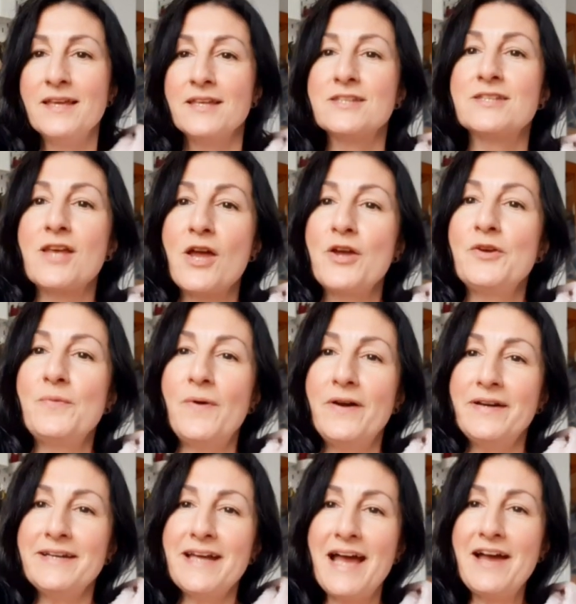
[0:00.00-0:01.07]
So
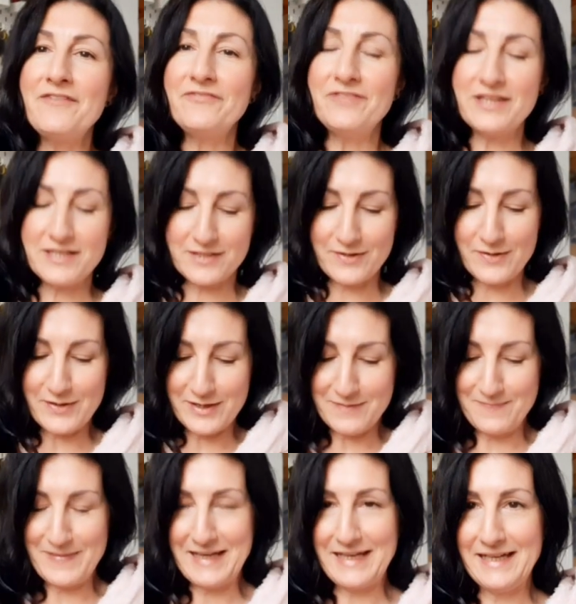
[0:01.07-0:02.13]
I have this
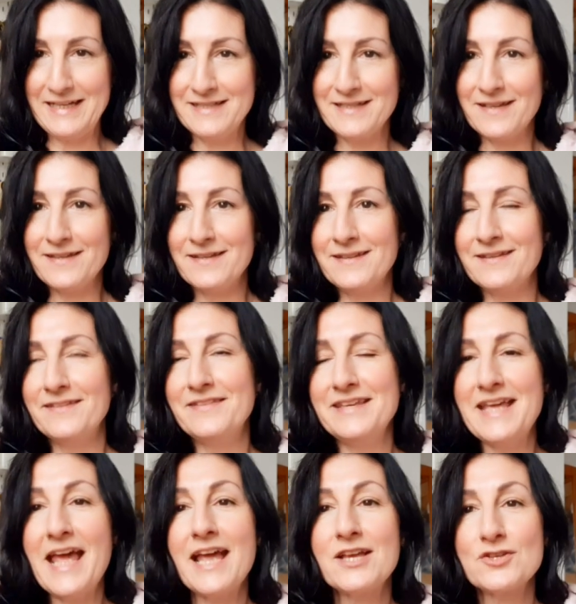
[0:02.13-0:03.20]
time made
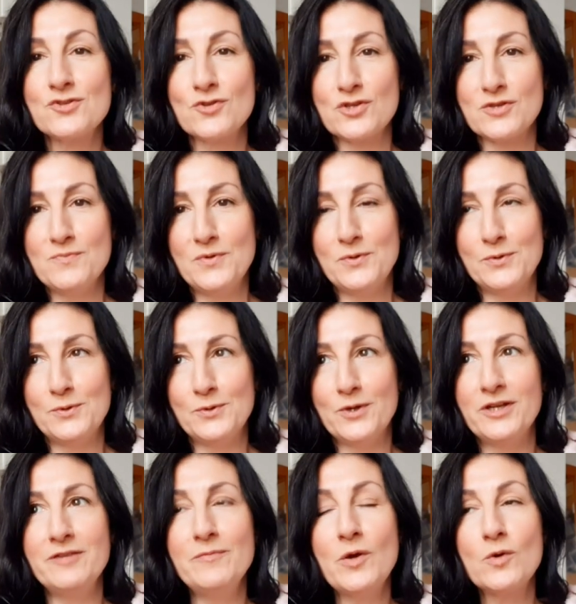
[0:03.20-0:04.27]
the extra small
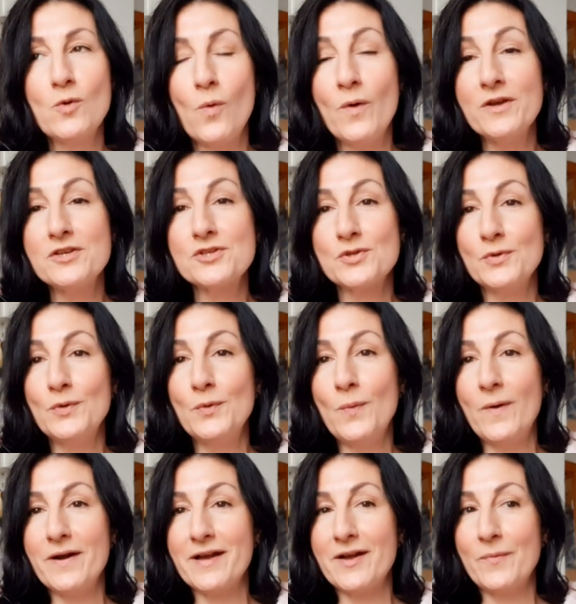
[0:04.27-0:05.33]
I'm not quite sure
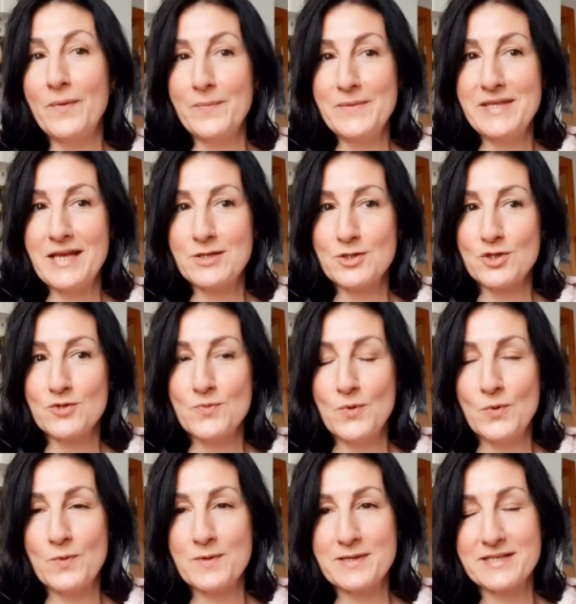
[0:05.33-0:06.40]
why I went with the extra
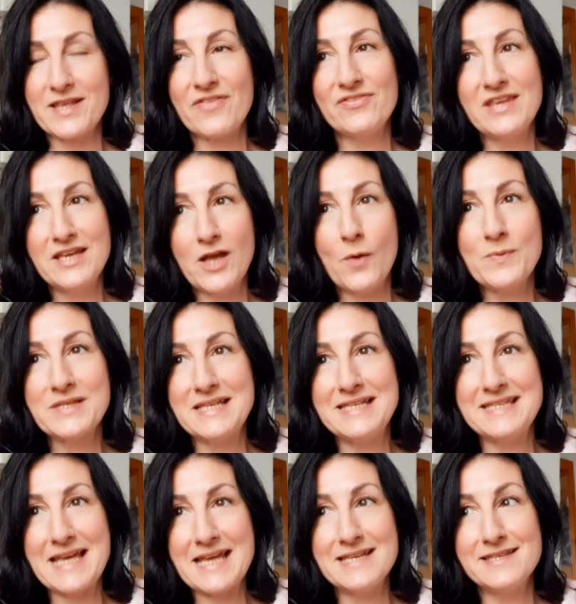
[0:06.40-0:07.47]
small because I think I was
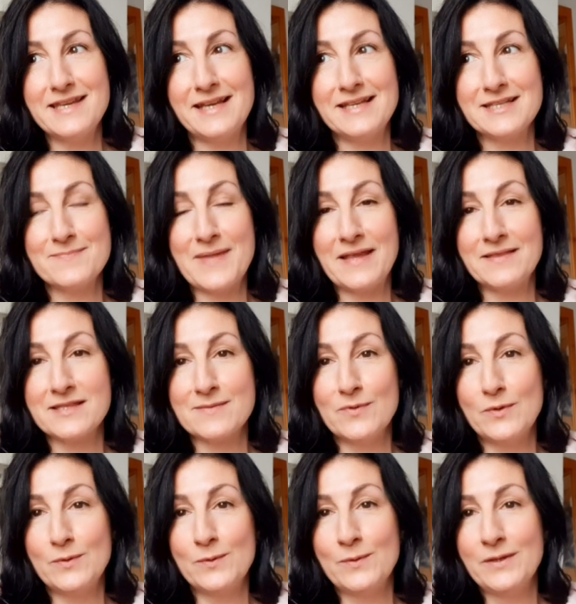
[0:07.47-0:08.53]
intending to make the
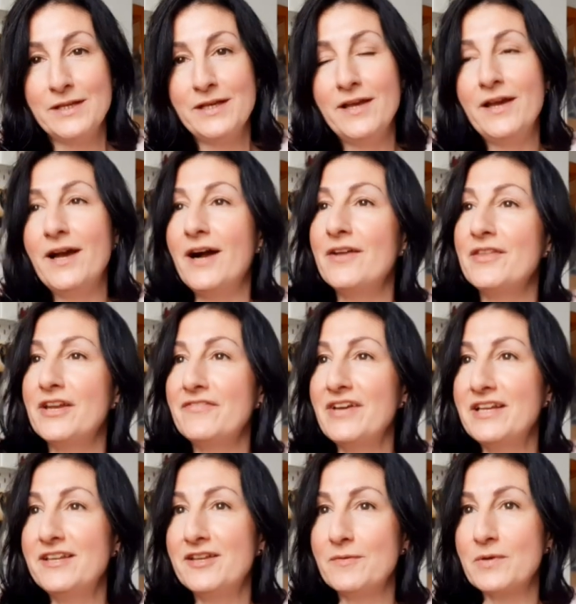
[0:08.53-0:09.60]
small and then I've
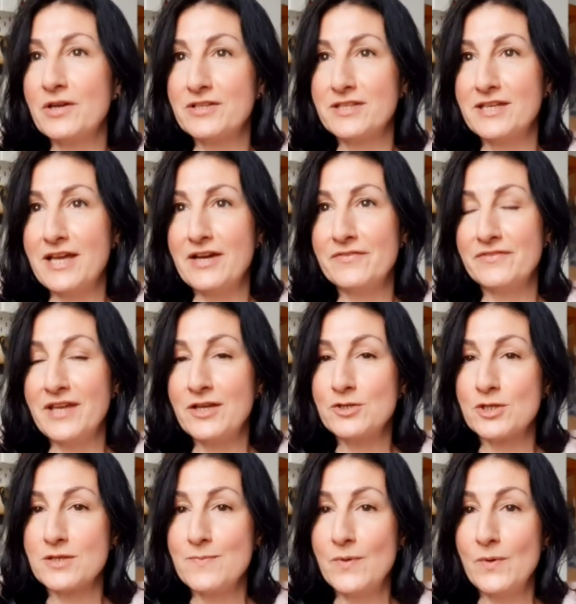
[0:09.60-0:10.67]
ended up cutting out the
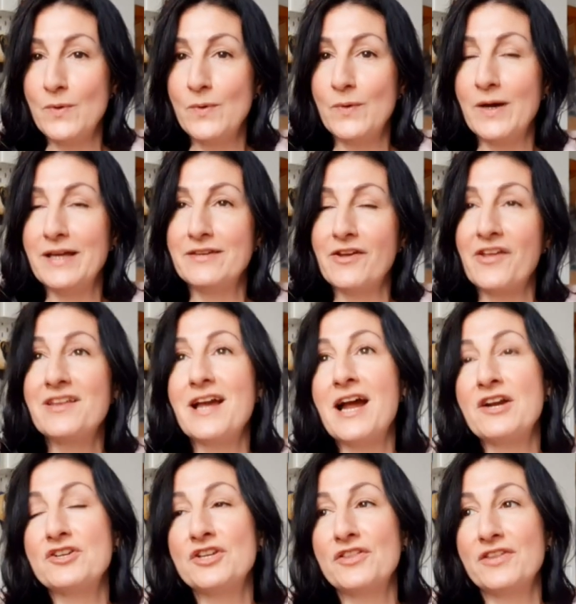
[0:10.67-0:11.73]
extra small and I
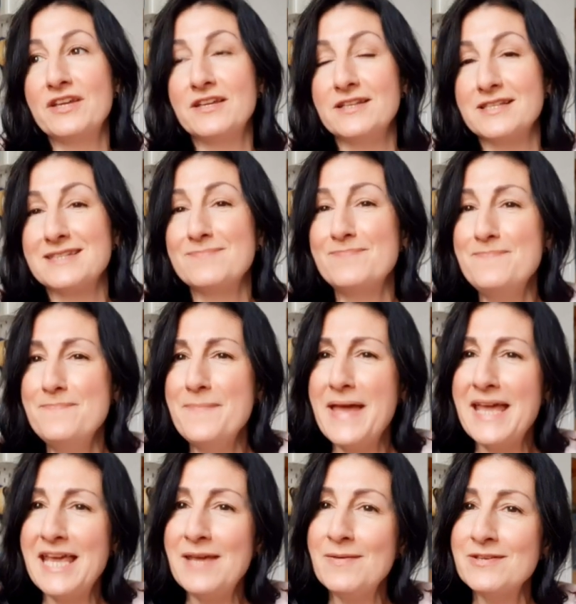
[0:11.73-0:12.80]
actually think it's
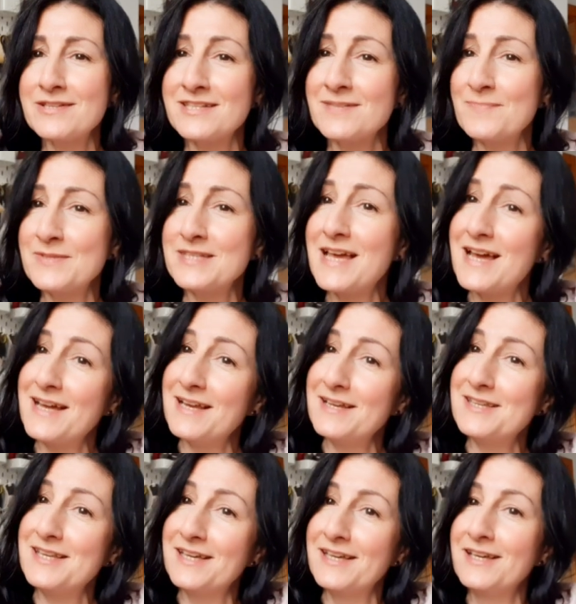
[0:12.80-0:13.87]
maybe just a tad